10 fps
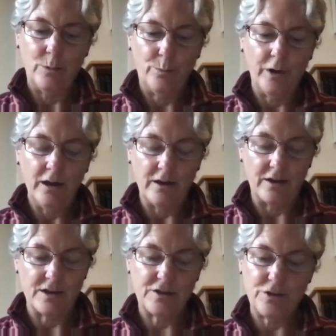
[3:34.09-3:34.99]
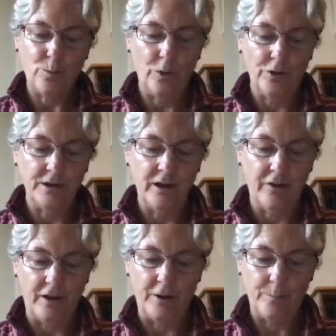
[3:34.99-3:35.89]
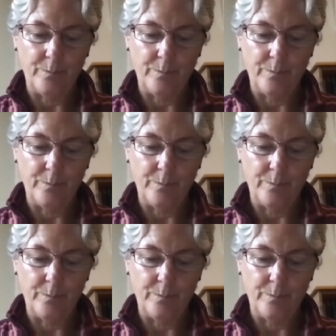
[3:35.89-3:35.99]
bring us to one another.